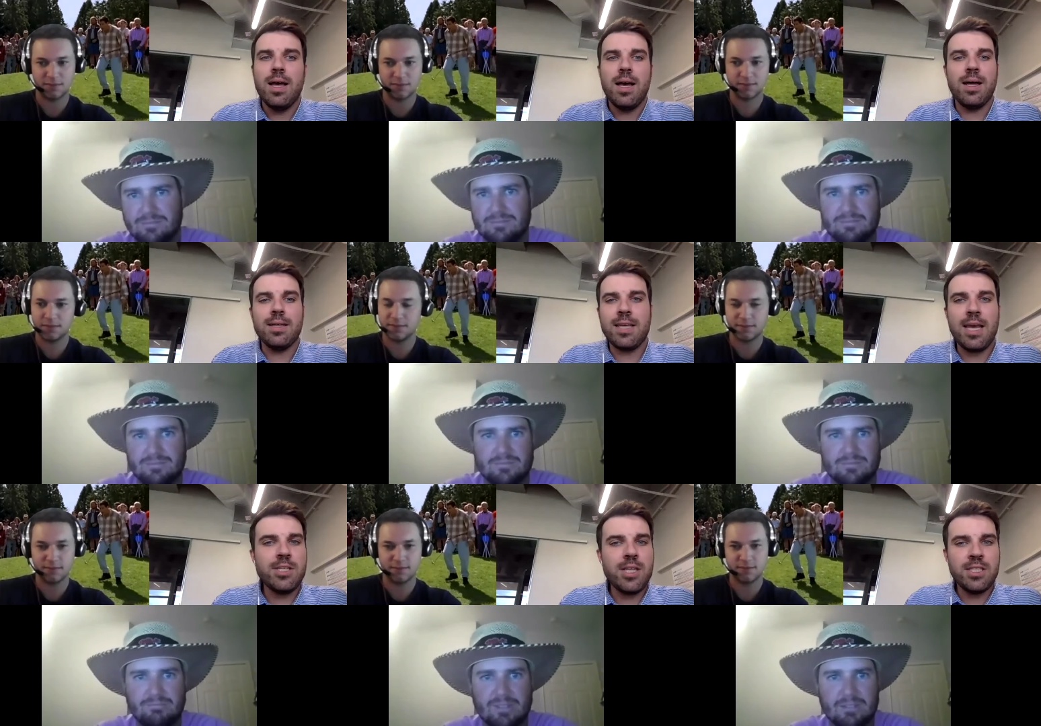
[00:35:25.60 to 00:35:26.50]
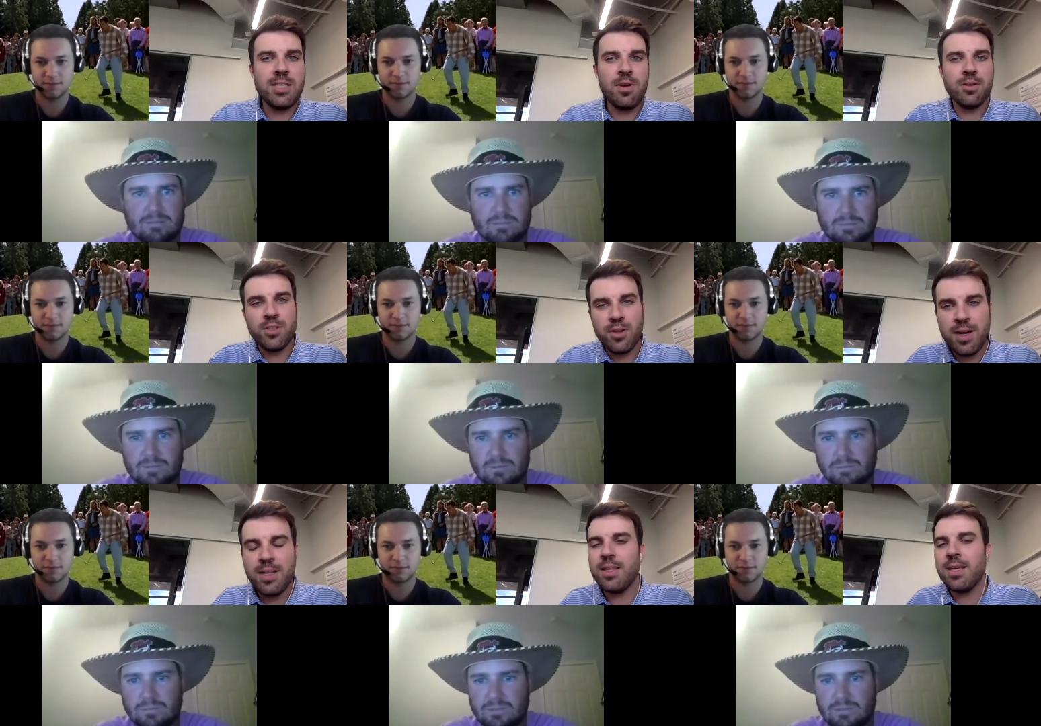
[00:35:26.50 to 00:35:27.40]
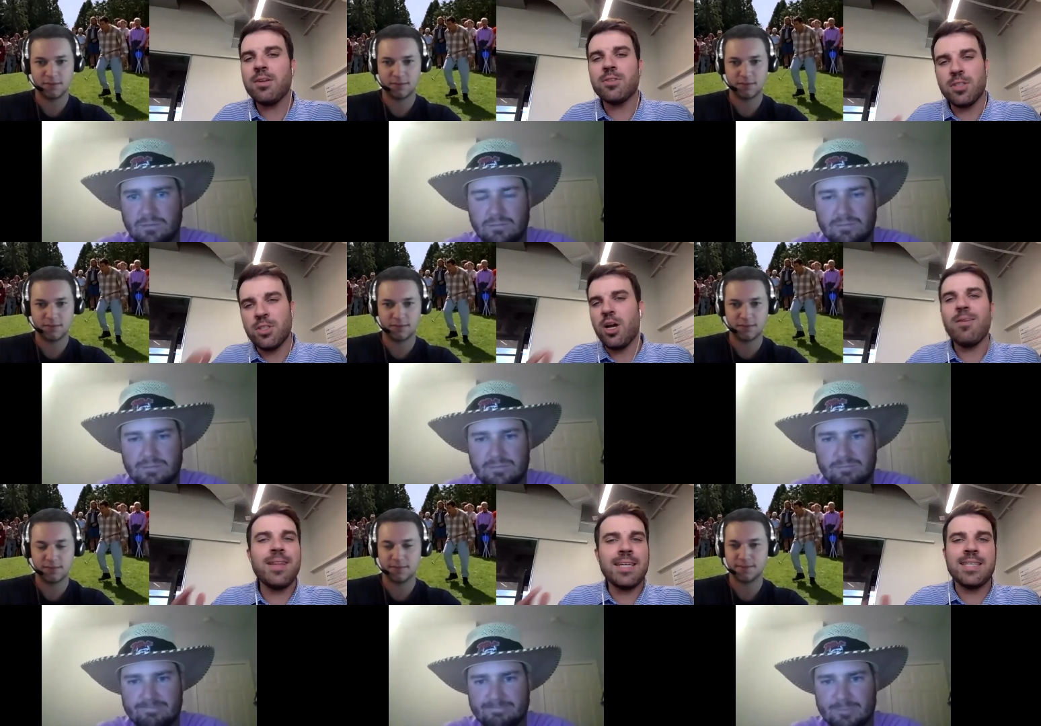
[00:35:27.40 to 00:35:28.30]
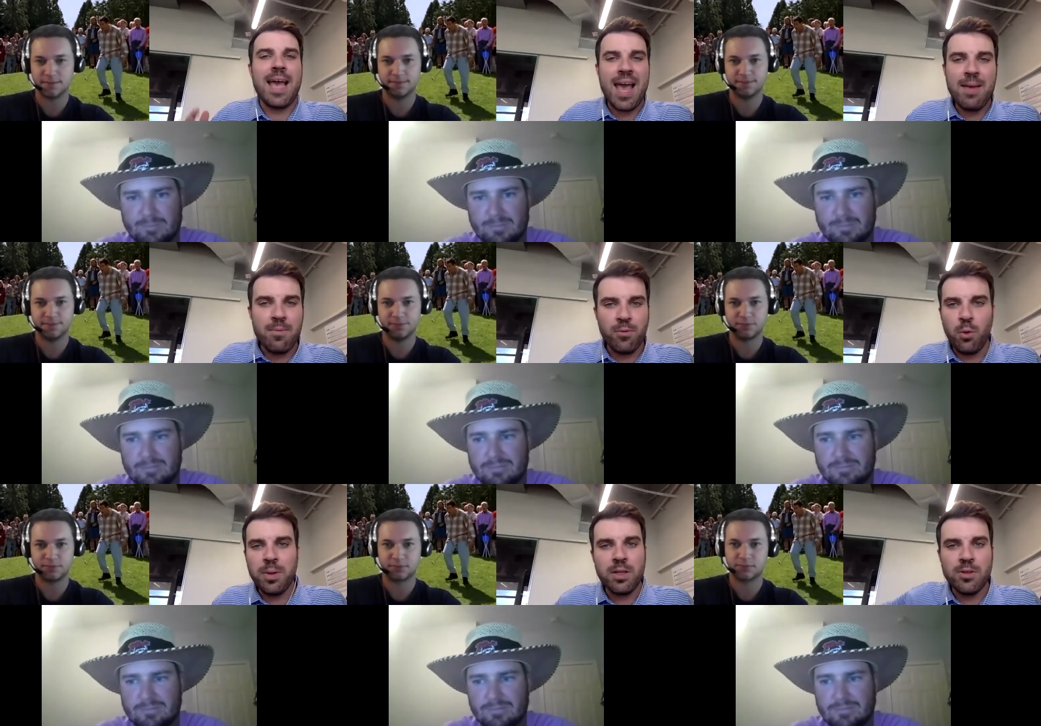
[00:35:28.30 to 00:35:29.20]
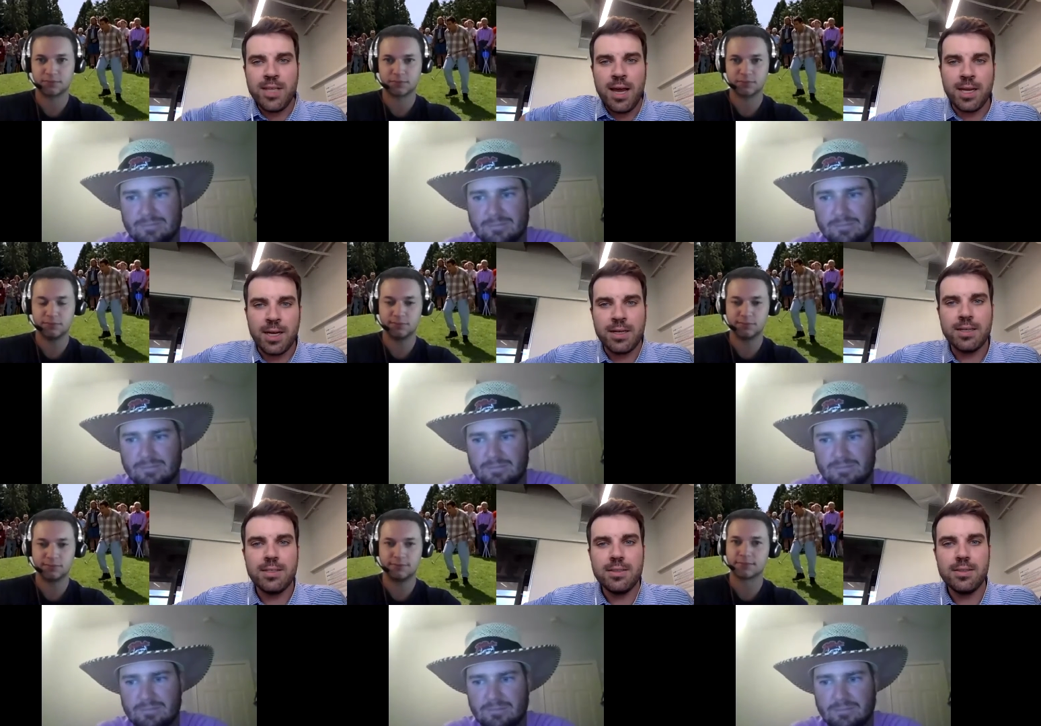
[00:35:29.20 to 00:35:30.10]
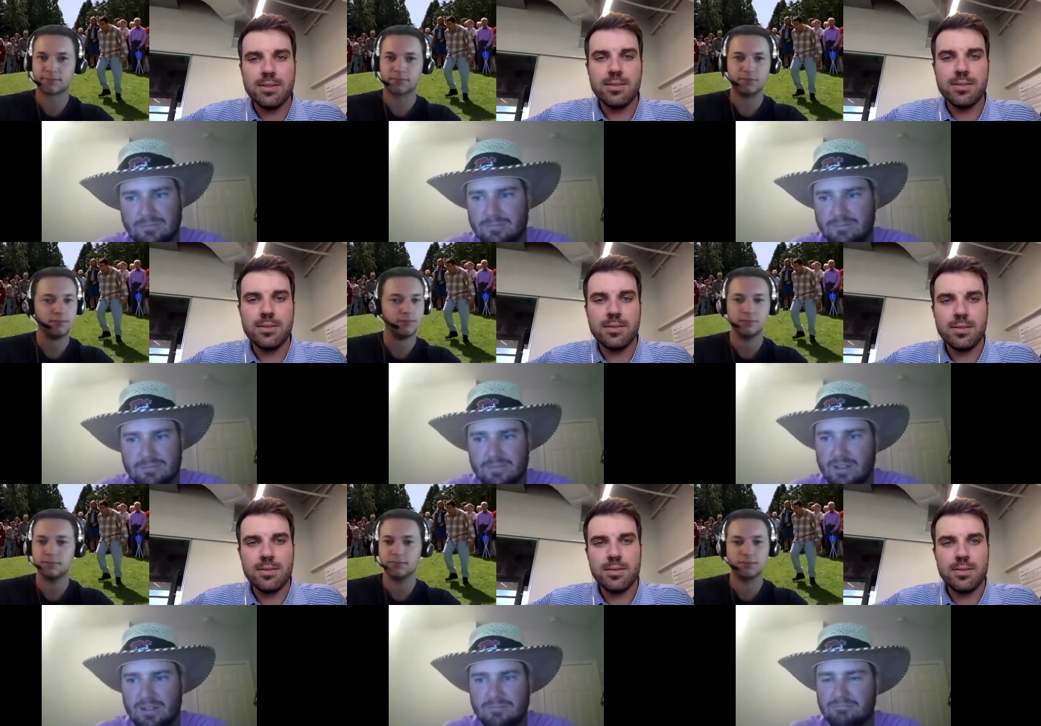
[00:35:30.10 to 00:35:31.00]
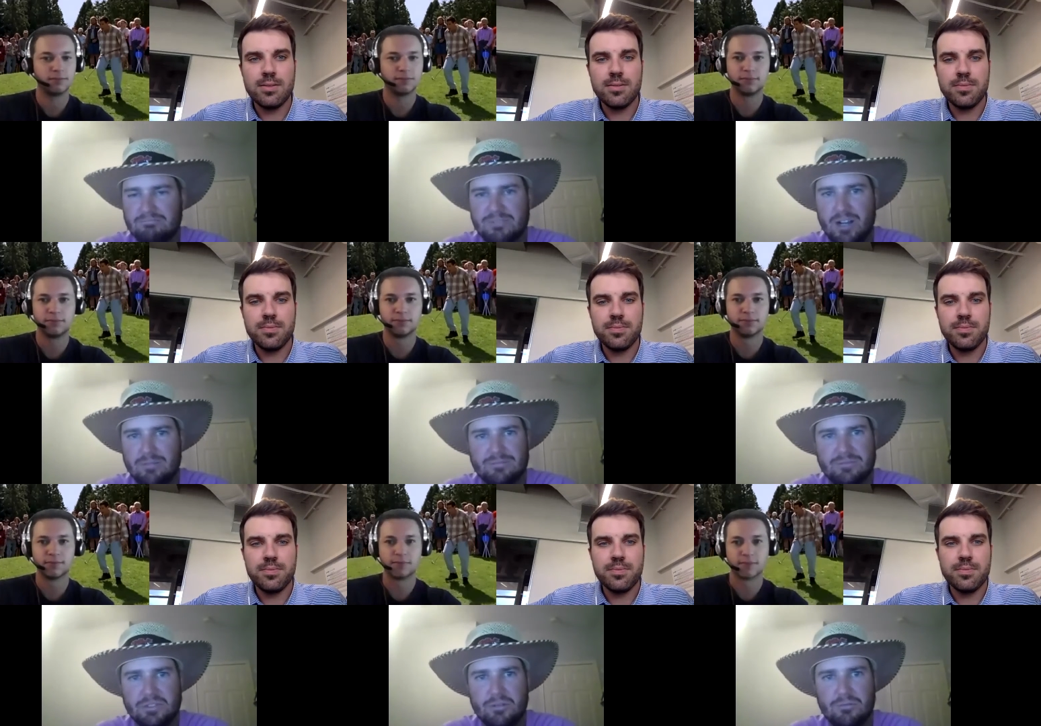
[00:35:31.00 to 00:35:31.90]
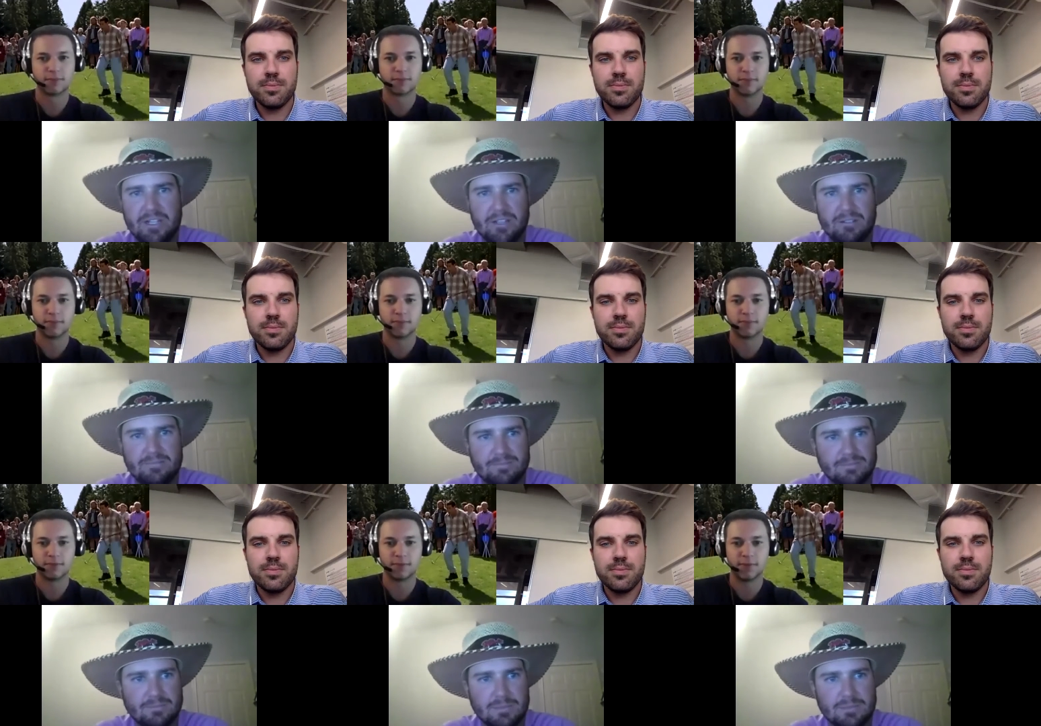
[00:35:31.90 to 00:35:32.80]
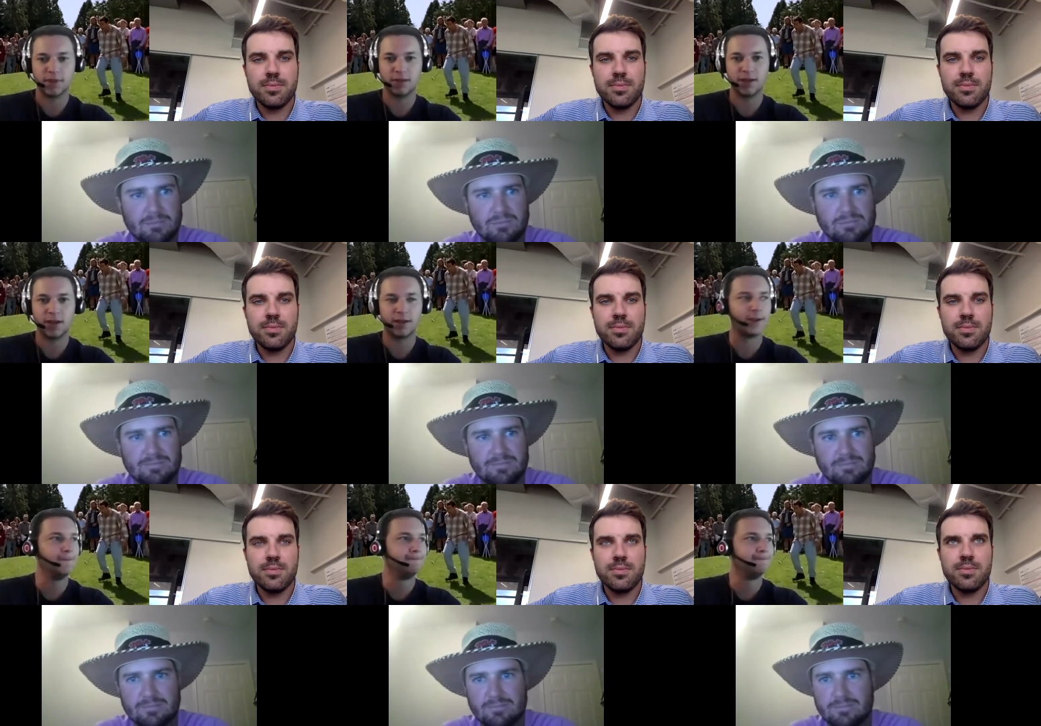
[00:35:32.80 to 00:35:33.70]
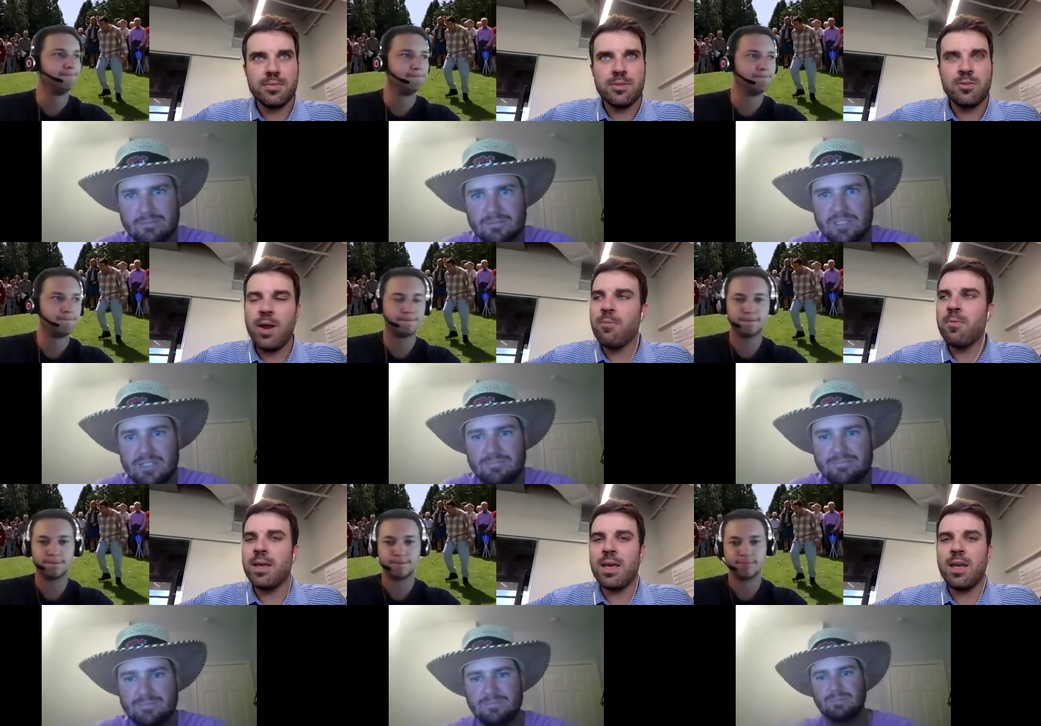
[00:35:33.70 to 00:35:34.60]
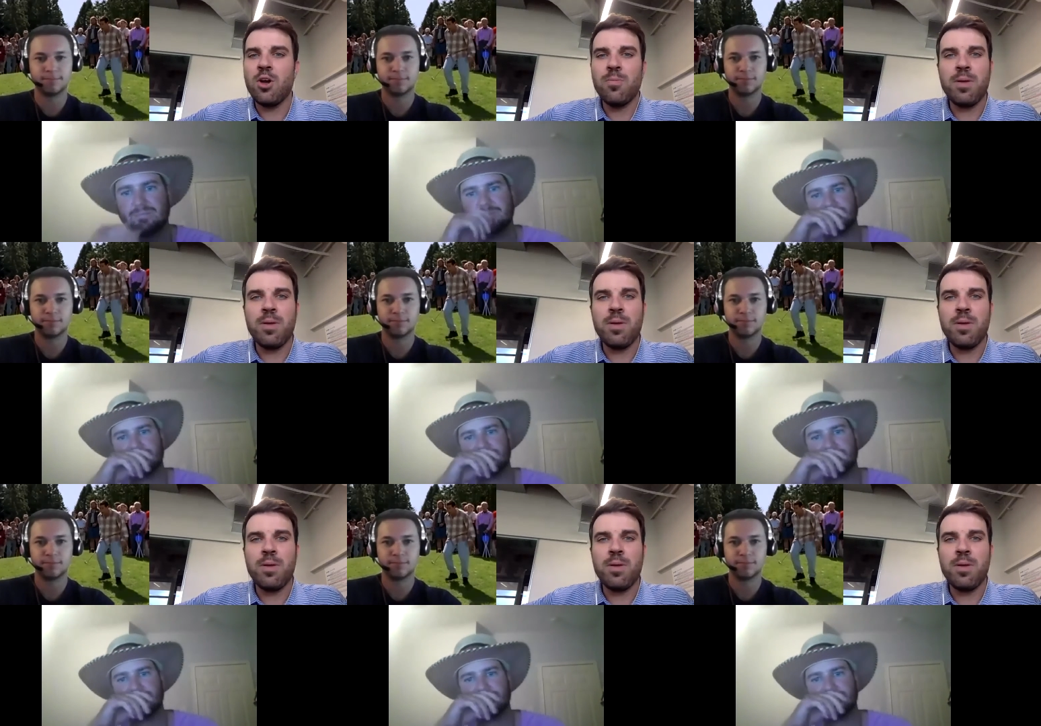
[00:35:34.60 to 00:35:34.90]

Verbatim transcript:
Speaker 1: uh, KJ T Bone, is there anything else that y'all like to add before we close out of here?
Speaker 2: No, it was a good weekend. I think we nailed it
Speaker 1: great weekend. Hope